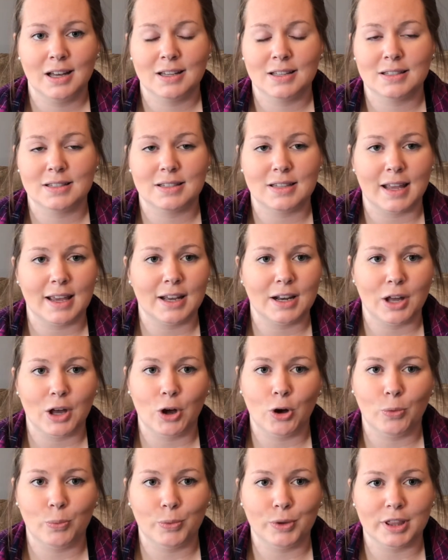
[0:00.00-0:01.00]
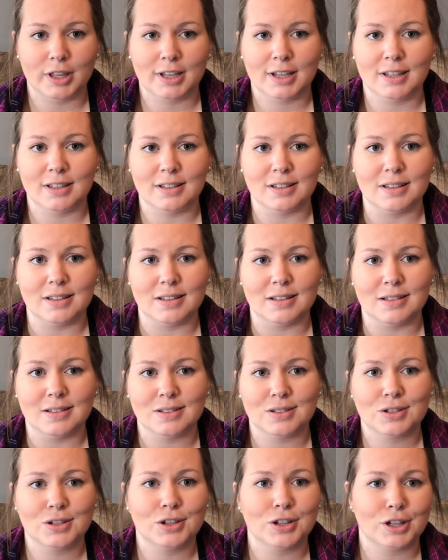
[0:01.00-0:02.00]
staying at home with the
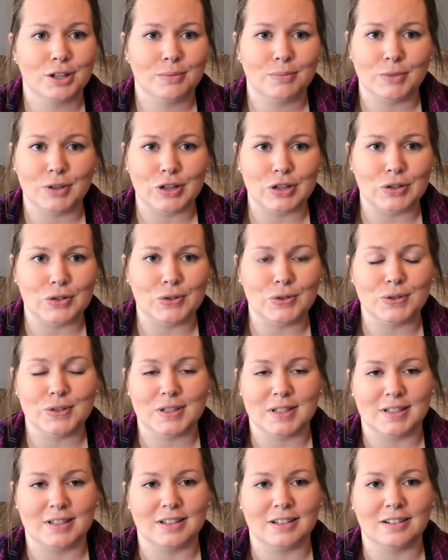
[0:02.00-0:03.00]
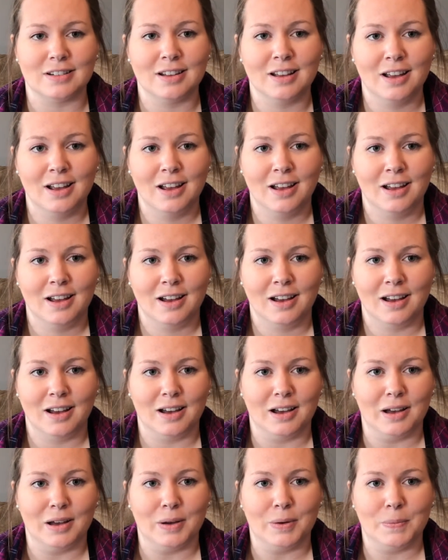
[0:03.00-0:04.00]
kids, cooking meals, and
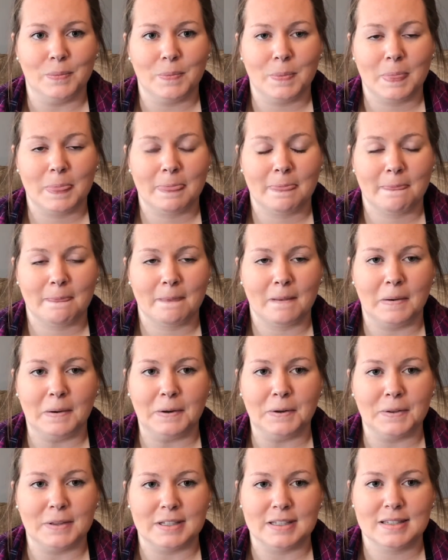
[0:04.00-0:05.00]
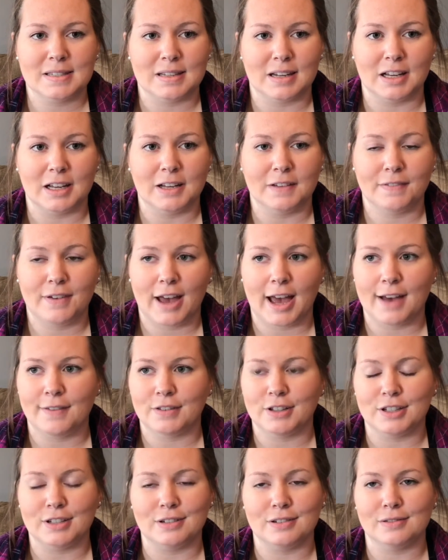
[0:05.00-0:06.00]
all this stuff,
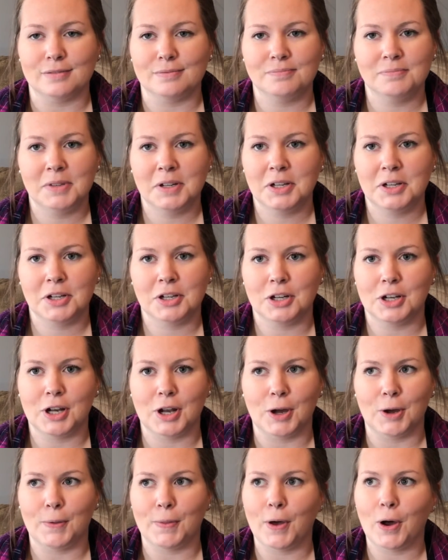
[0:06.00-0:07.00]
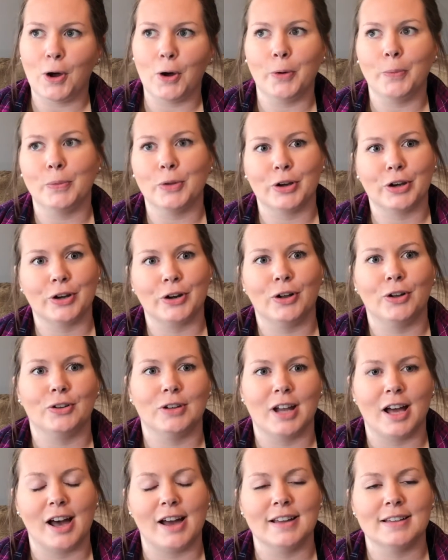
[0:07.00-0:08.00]
having, you know, the home looking all
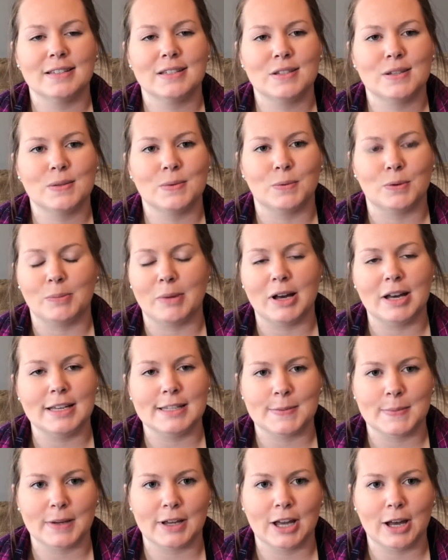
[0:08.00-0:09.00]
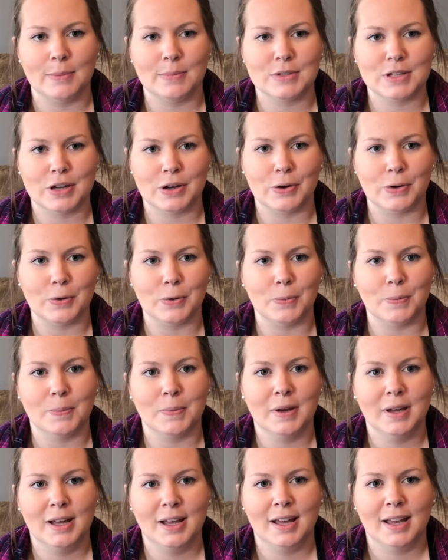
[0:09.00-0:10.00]
nice when my husband comes
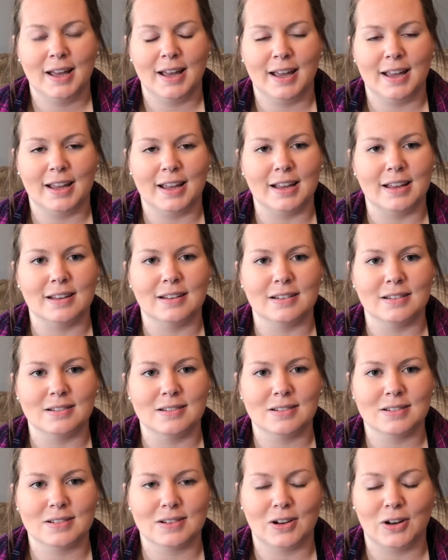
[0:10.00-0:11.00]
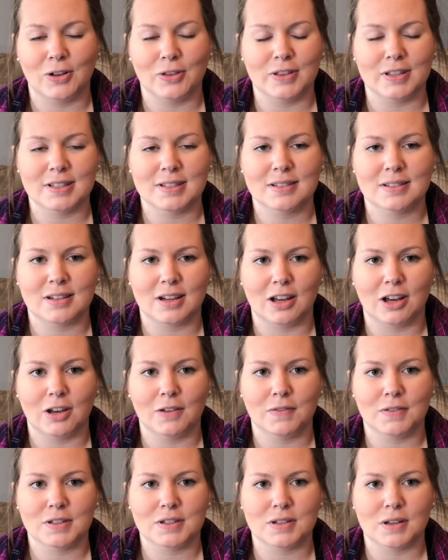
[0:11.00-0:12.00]
home and all this
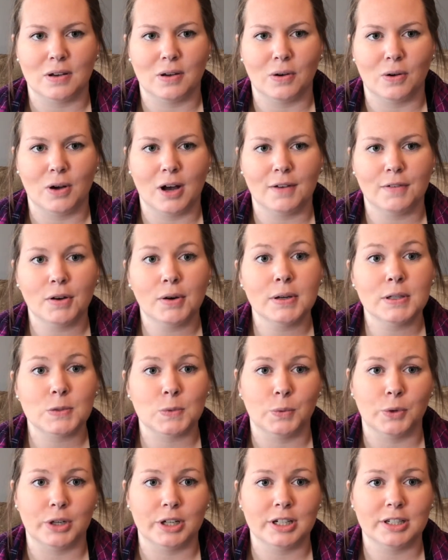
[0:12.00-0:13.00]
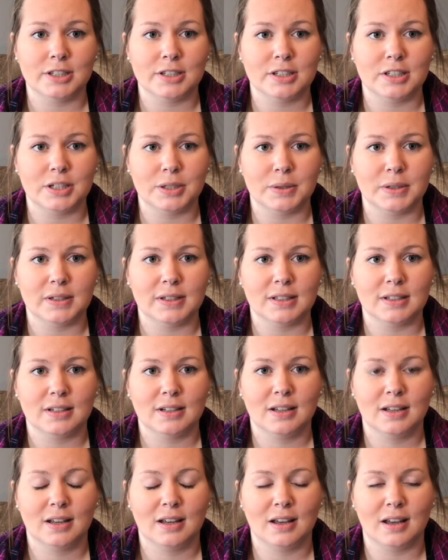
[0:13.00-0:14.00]
stuff. And so I've always wanted to do it,
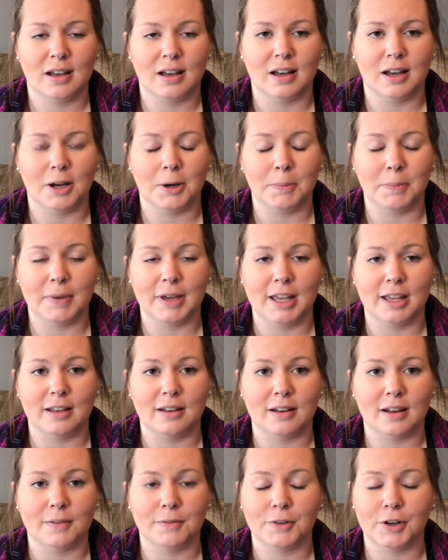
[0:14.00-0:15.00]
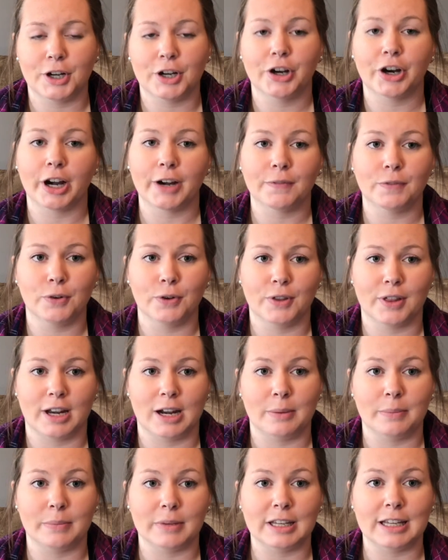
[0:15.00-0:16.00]
and I'm very grateful that
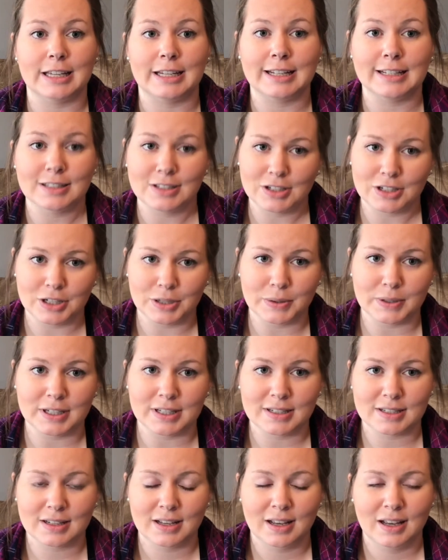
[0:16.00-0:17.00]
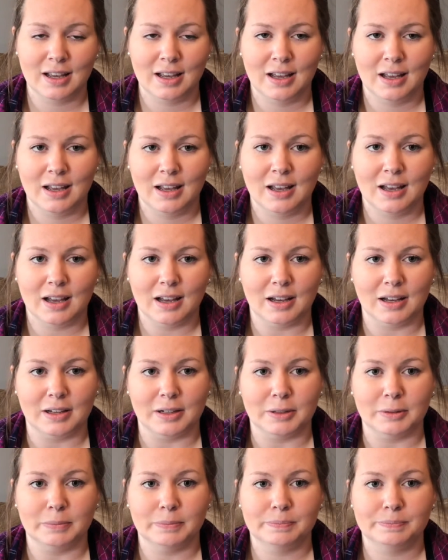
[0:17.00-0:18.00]
I'm getting to do it.
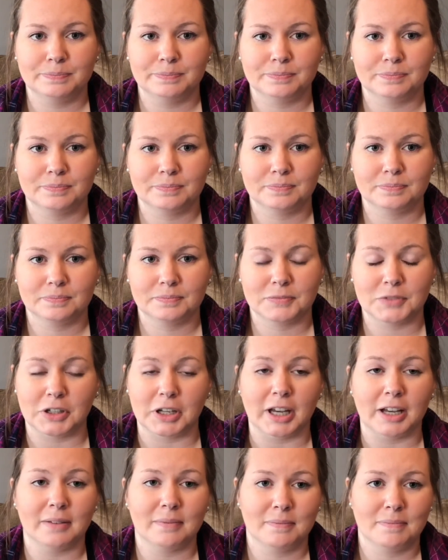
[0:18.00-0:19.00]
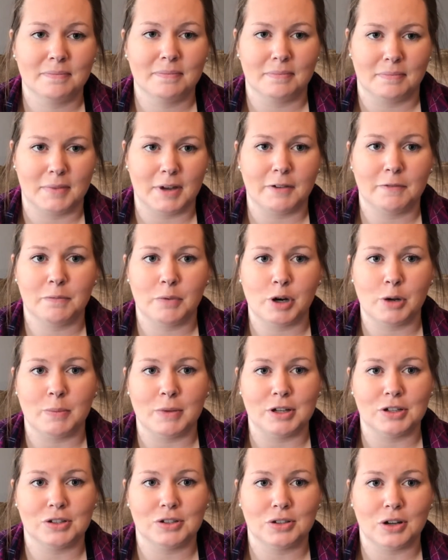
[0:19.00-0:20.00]
So yeah, I've pretty
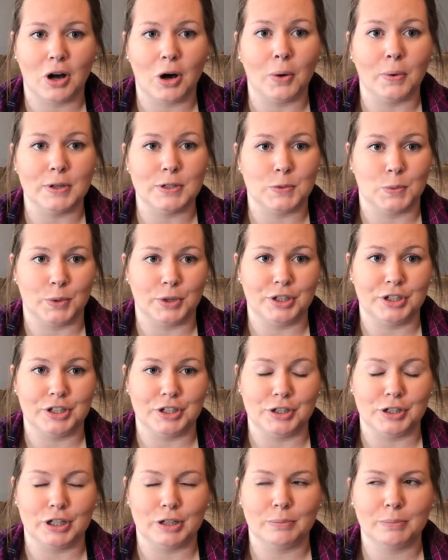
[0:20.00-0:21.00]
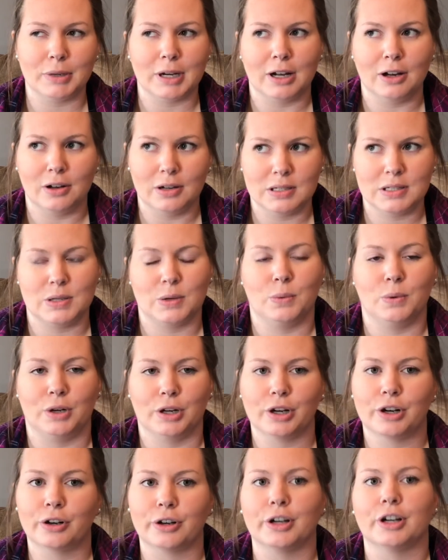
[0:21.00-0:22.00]
much always wanted to do it, but I also want
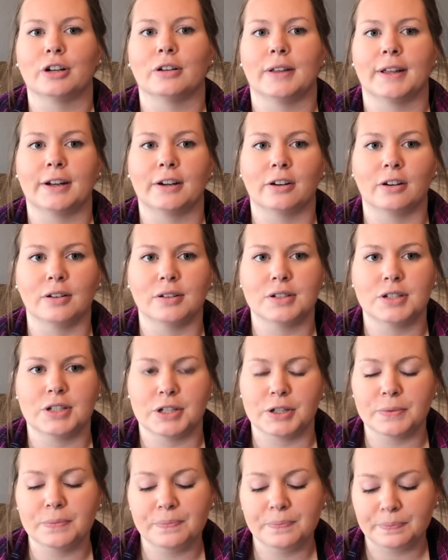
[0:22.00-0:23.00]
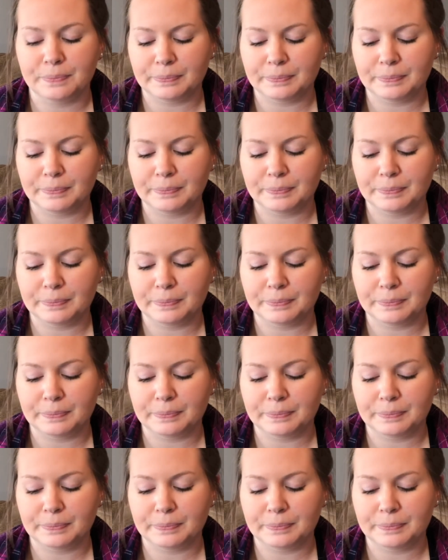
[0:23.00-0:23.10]
a career later on too.